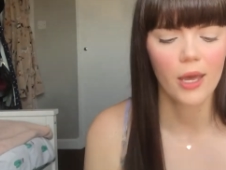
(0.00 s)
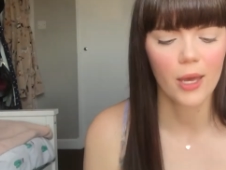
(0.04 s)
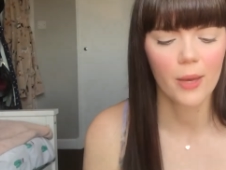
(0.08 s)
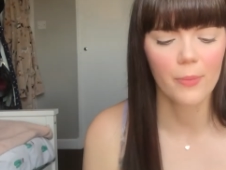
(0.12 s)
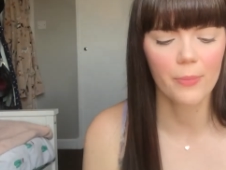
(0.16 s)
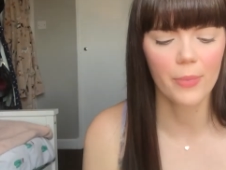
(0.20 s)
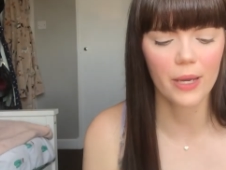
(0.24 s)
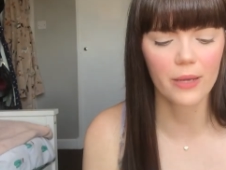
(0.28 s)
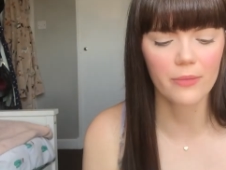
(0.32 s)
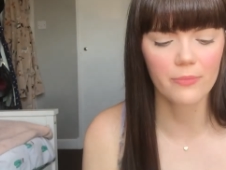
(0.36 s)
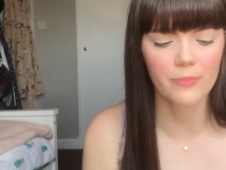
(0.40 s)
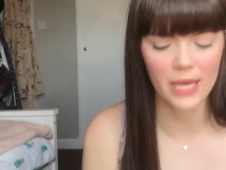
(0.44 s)

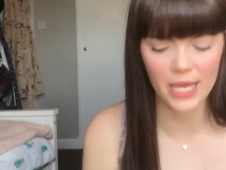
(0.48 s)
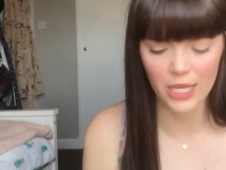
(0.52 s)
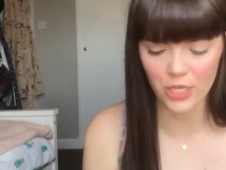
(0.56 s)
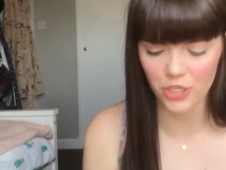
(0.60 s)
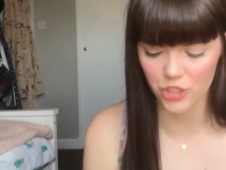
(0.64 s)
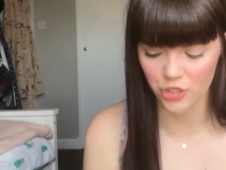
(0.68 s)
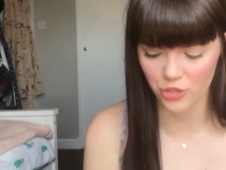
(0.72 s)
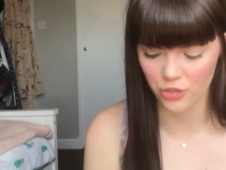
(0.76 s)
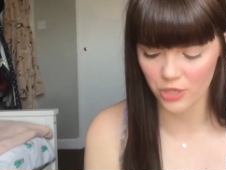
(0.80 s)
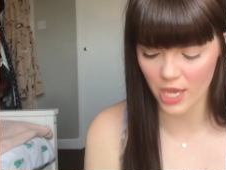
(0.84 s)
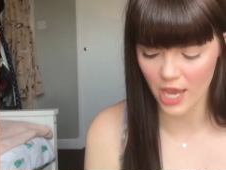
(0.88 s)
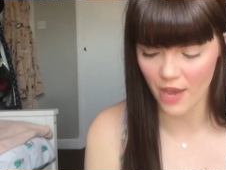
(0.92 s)
But make
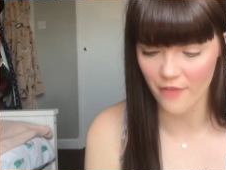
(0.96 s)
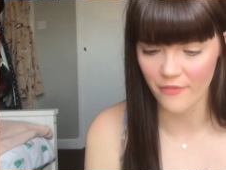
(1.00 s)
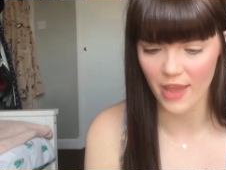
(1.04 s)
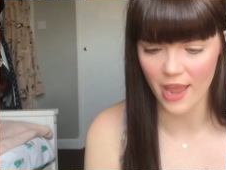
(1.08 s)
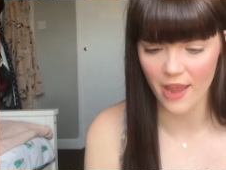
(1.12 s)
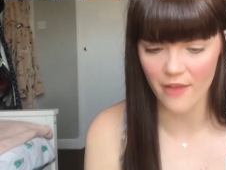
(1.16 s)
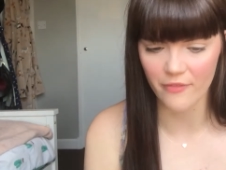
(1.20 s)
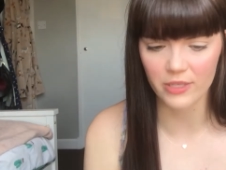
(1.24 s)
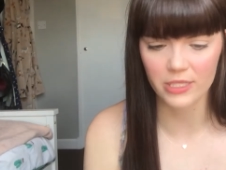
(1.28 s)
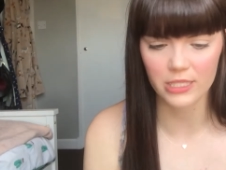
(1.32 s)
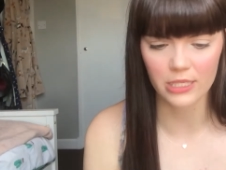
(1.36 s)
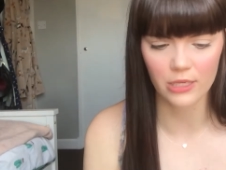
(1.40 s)
sure you have
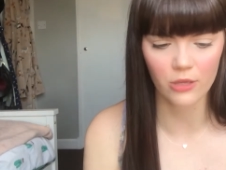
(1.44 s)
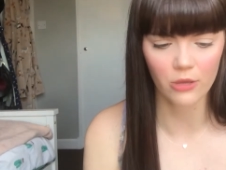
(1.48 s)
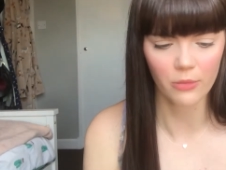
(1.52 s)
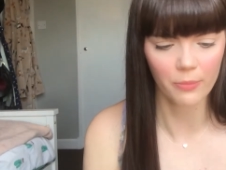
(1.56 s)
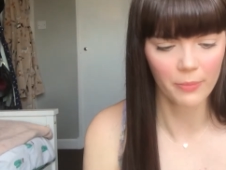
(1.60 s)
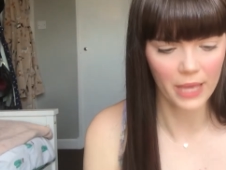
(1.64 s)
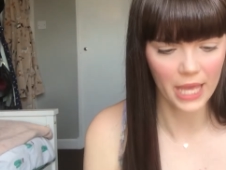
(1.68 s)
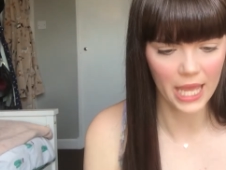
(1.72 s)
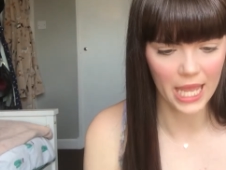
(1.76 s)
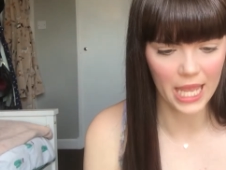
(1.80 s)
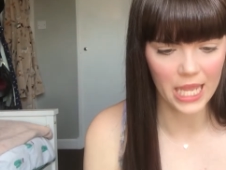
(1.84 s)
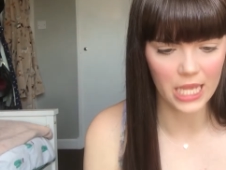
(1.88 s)
every single
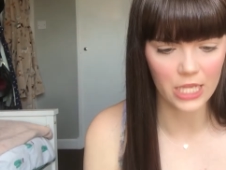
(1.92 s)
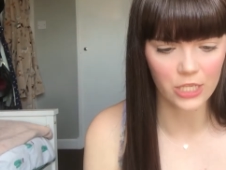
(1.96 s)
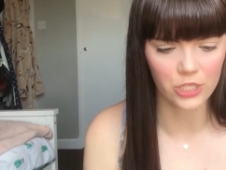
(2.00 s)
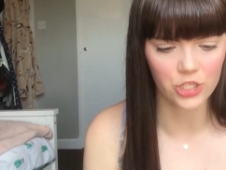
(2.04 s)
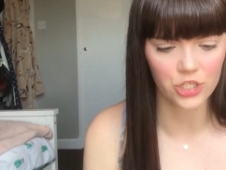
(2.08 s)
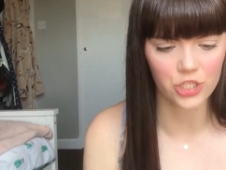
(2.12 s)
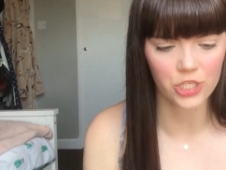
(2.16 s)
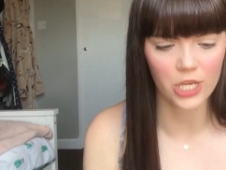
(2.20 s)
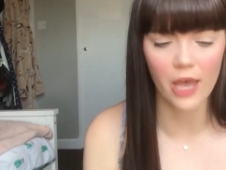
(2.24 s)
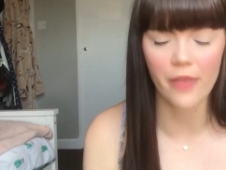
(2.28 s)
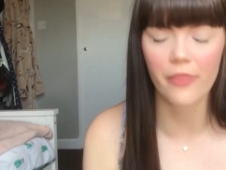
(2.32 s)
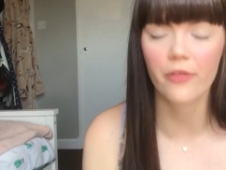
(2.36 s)

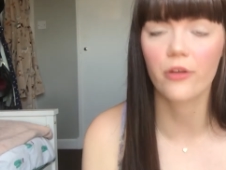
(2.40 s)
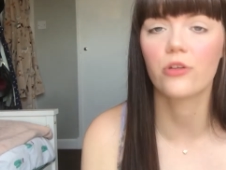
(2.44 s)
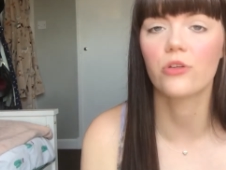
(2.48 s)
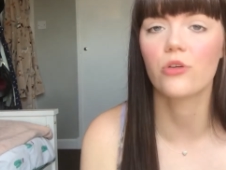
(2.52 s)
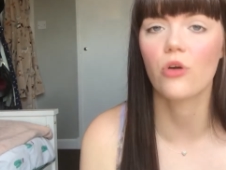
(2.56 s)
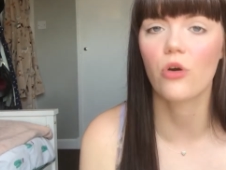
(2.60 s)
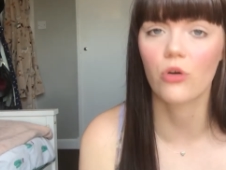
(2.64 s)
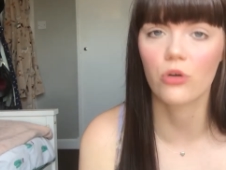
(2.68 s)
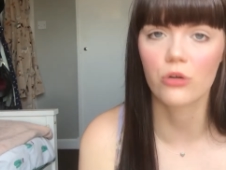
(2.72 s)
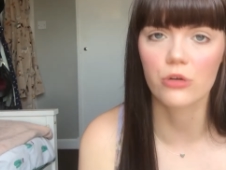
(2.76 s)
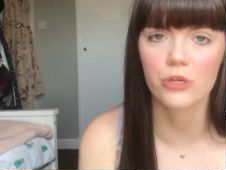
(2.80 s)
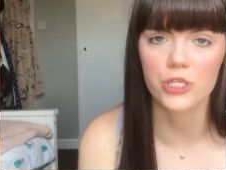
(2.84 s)
page and they're in
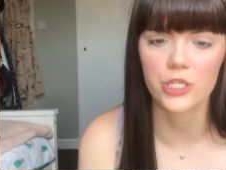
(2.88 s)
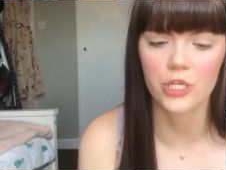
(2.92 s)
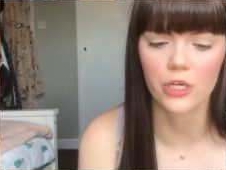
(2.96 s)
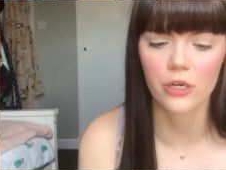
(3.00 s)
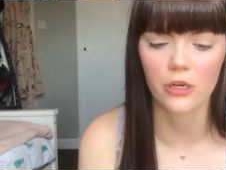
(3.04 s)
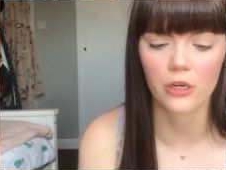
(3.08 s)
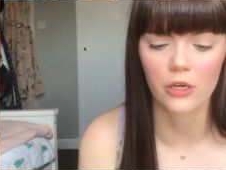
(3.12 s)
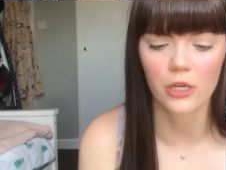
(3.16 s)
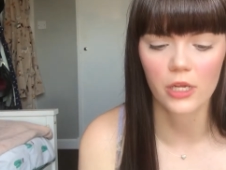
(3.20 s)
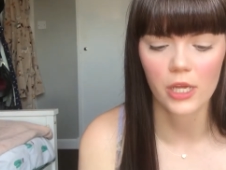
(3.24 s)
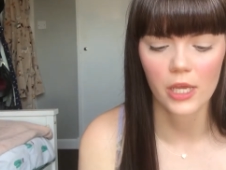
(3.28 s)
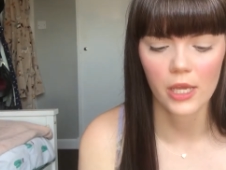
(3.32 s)

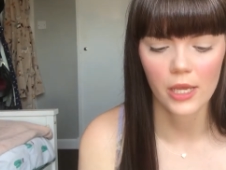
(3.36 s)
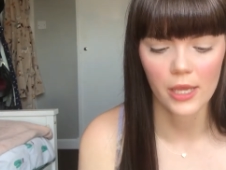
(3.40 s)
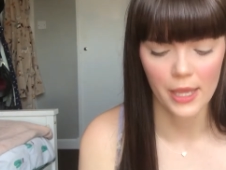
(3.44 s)
order,